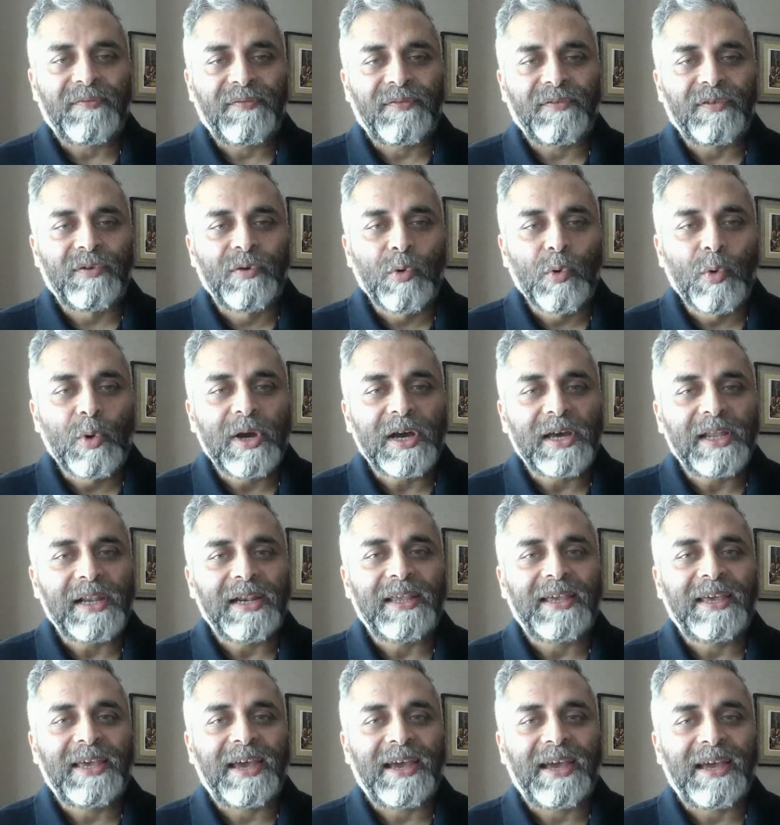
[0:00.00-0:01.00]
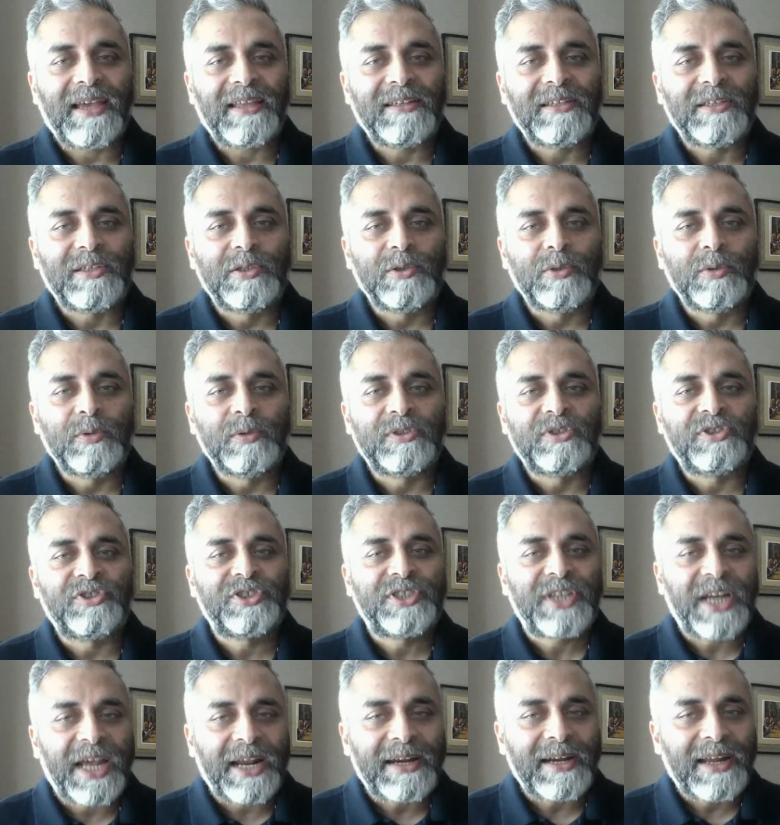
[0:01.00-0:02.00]
If Google can do
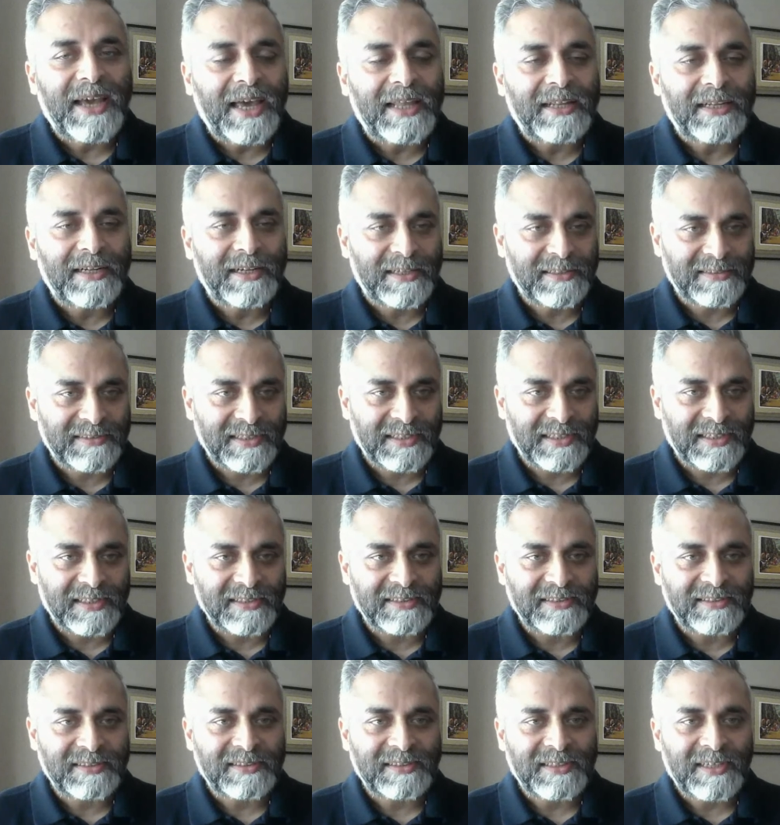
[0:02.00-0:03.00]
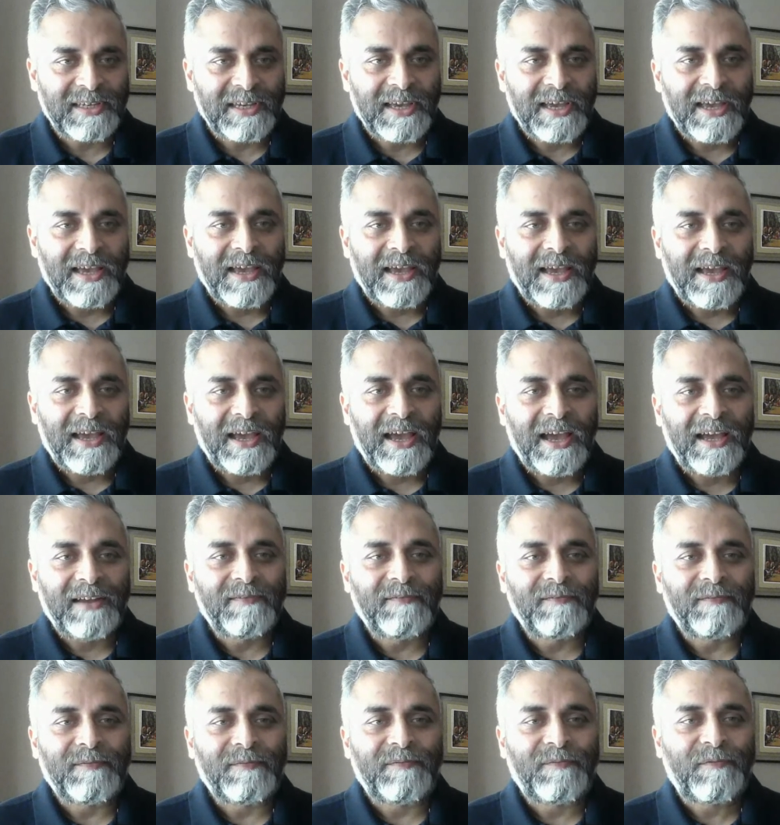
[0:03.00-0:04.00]
trend analysis
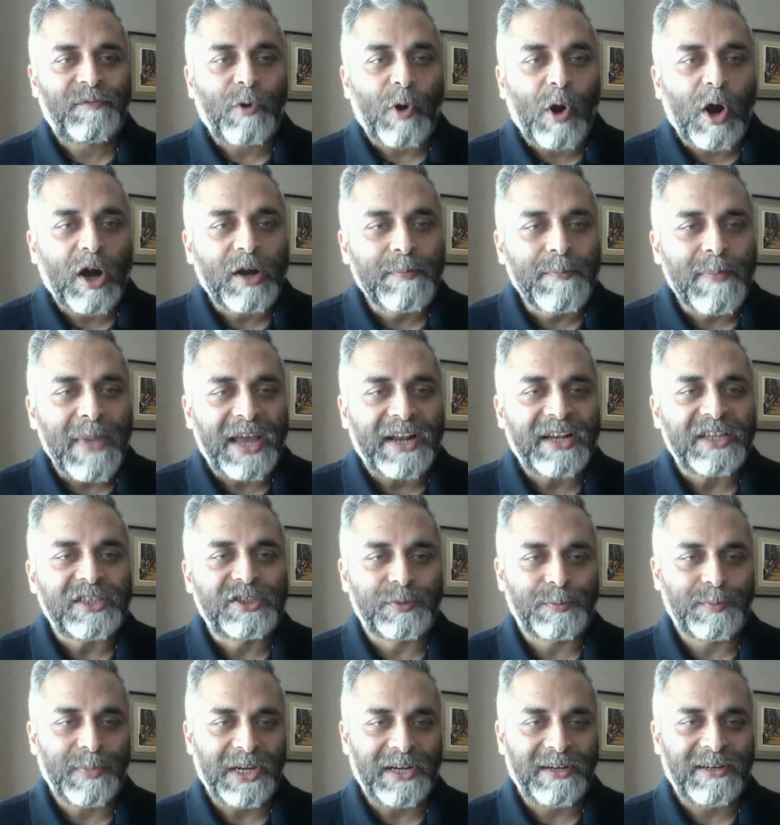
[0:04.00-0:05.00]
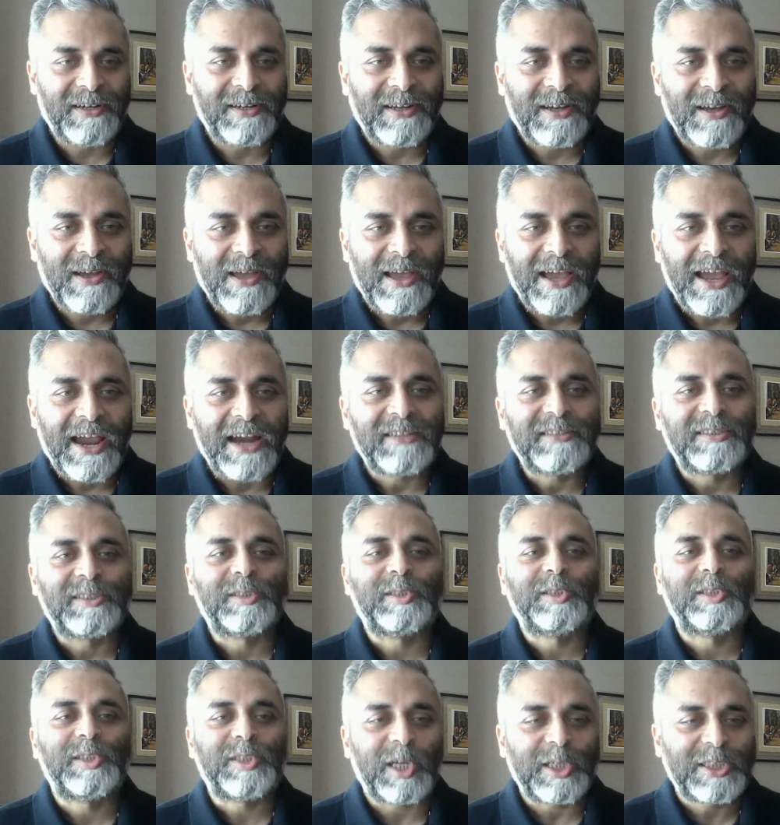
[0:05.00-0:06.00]
and fraud management at
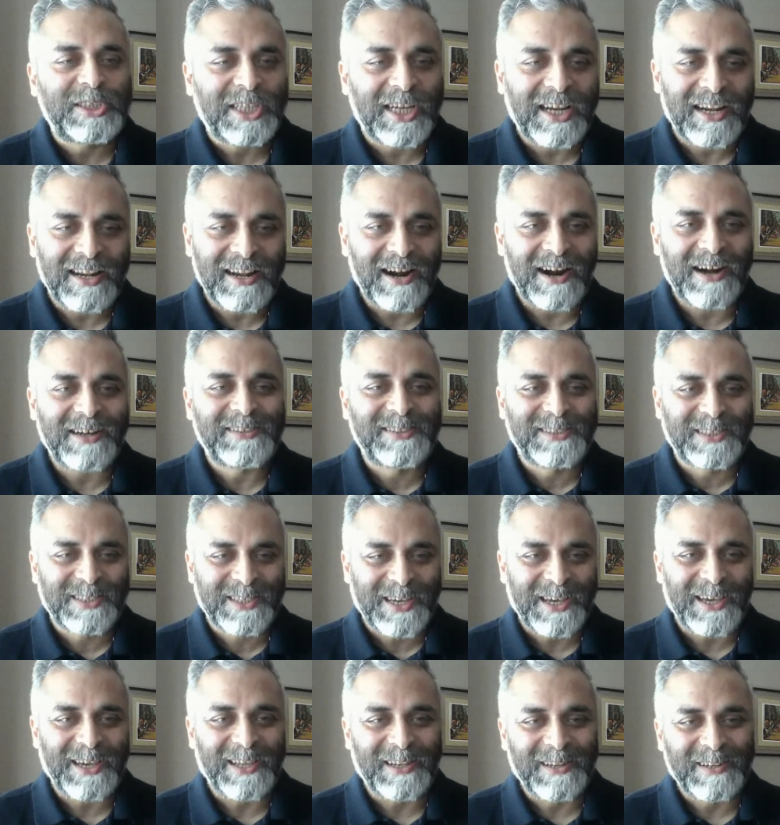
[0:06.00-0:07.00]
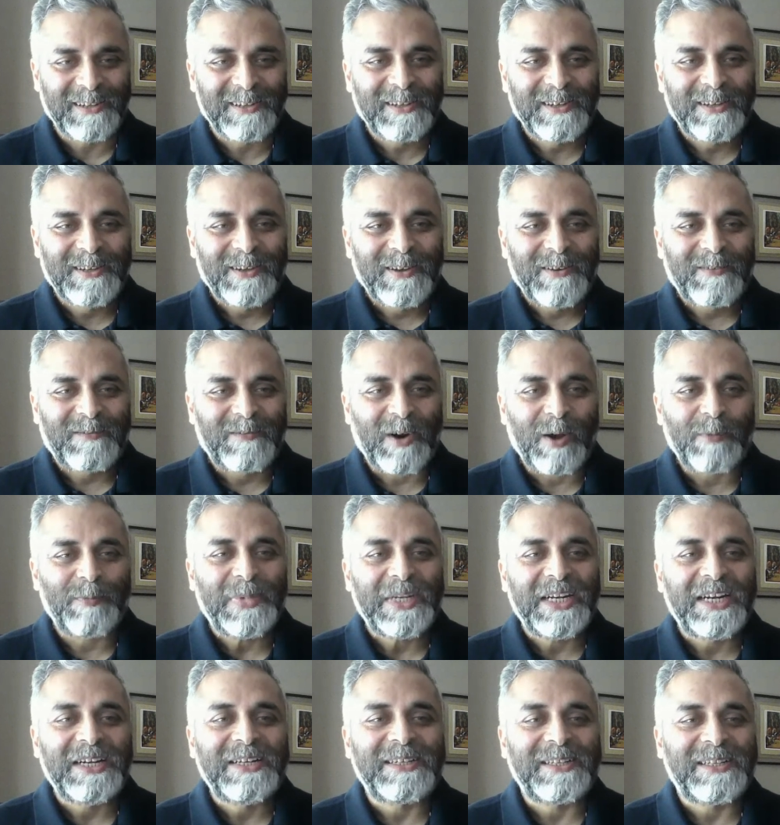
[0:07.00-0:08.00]
such a large scale from
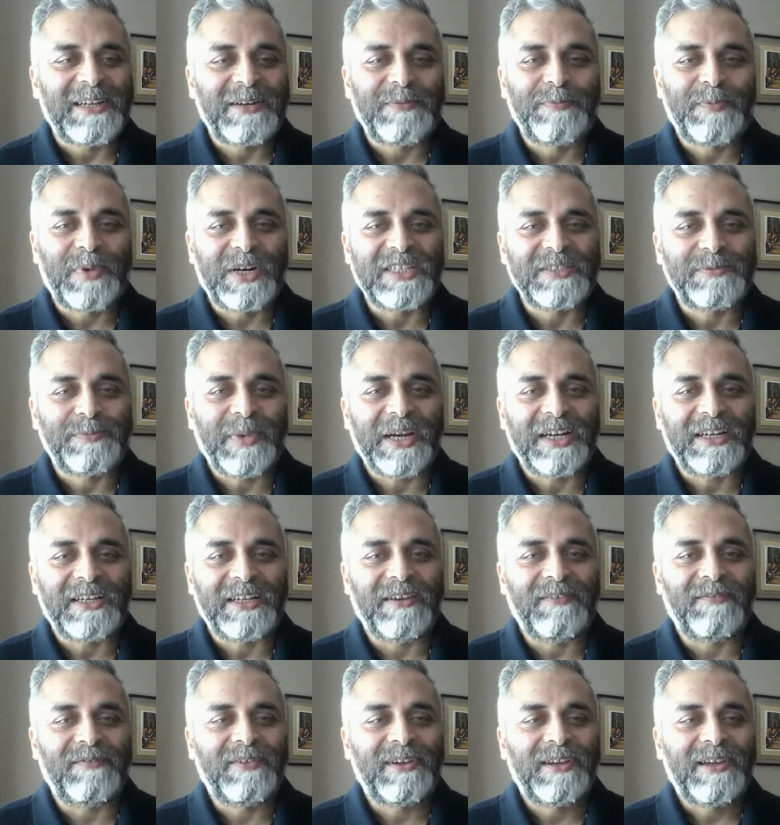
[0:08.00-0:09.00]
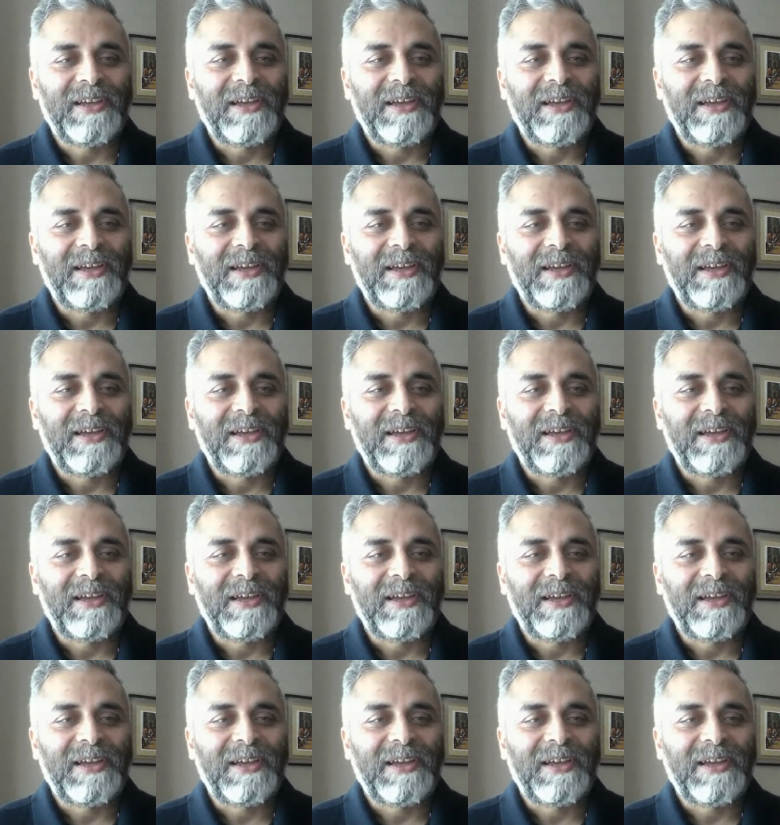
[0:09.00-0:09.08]
an internet perspective,